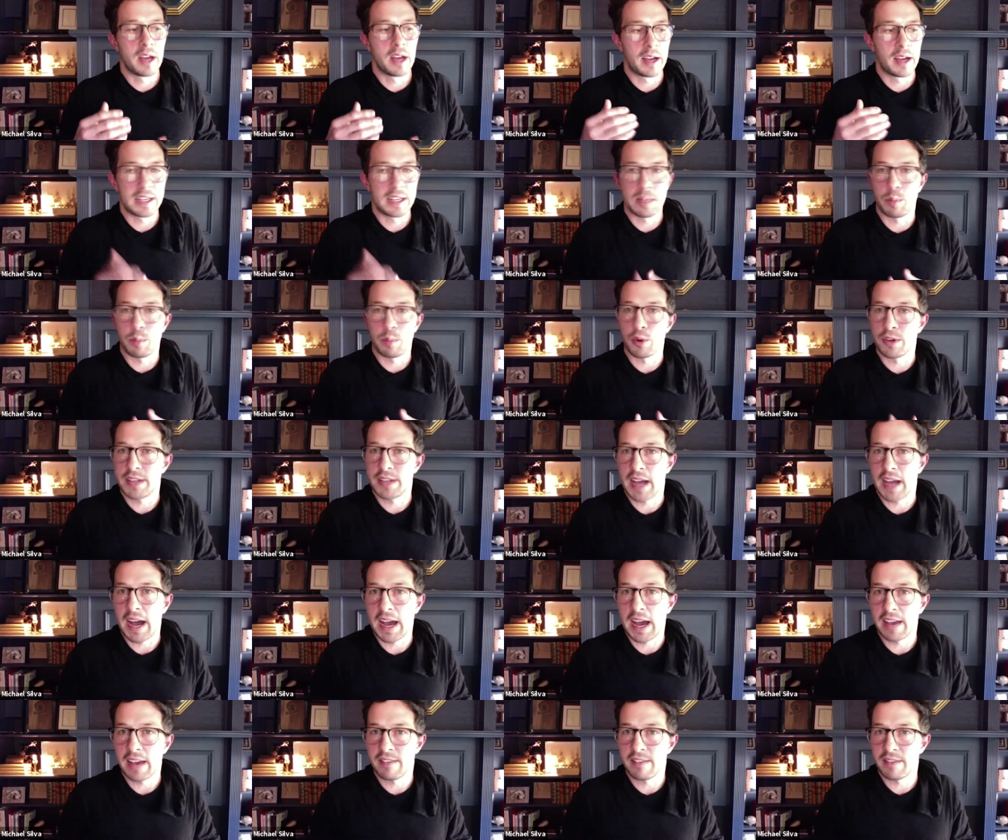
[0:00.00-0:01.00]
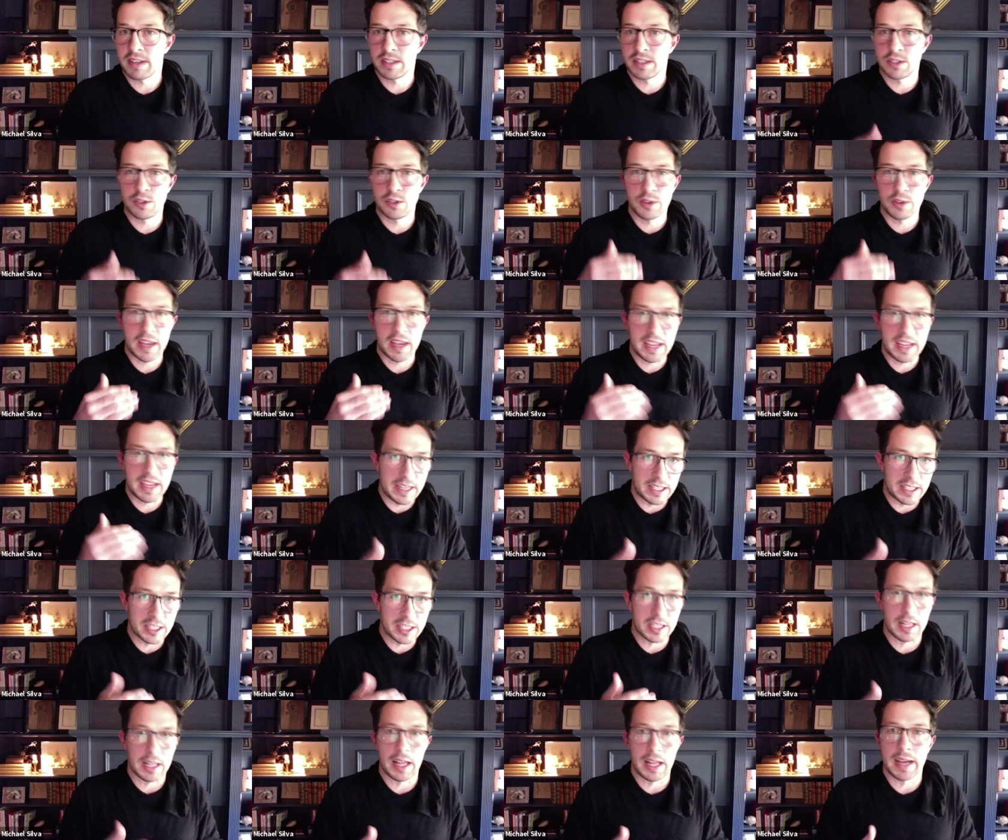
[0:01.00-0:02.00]
deeper dive into
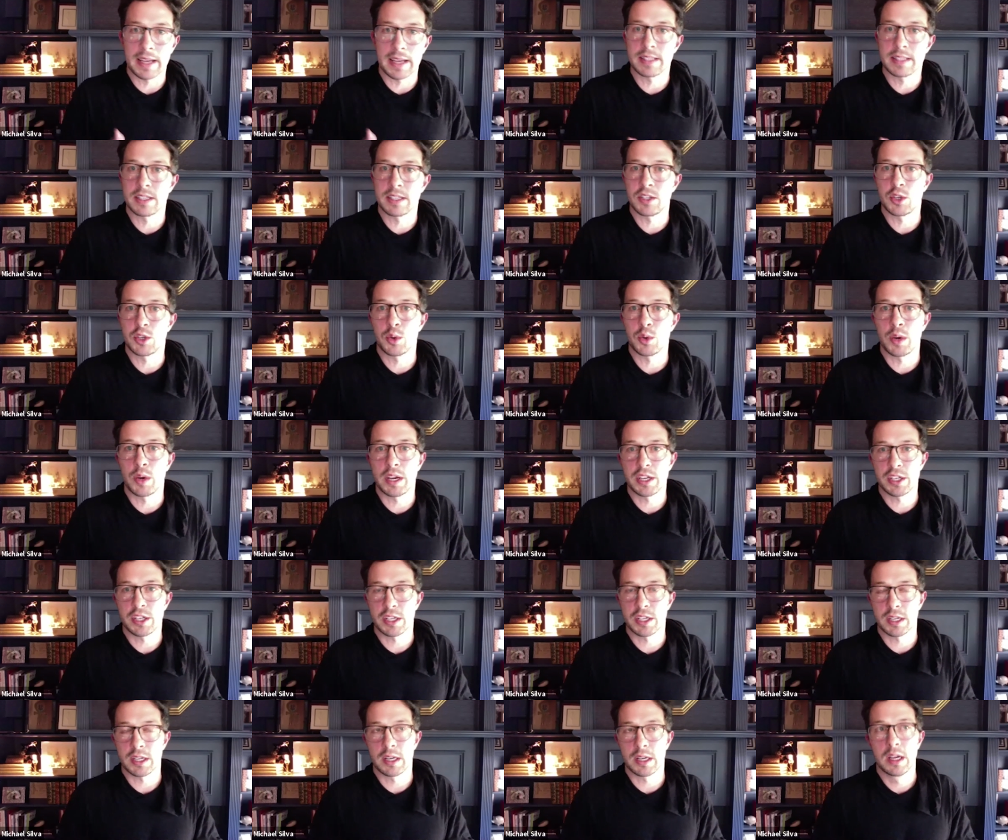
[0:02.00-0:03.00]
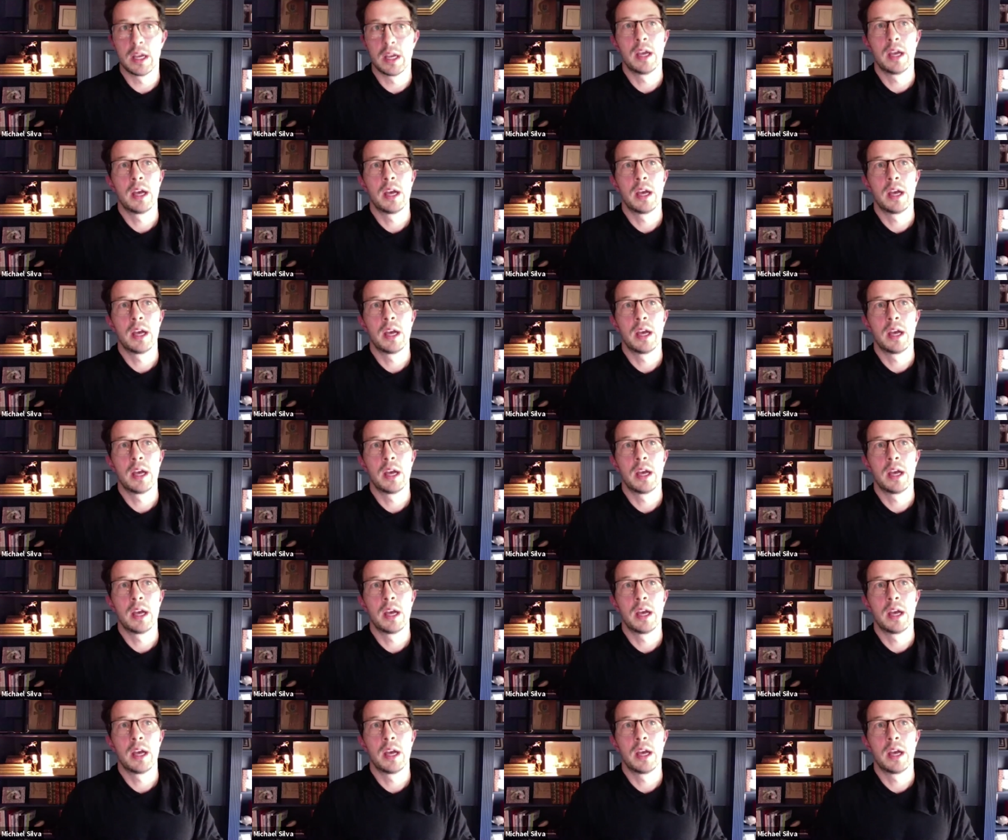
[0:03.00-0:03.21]
each client situation.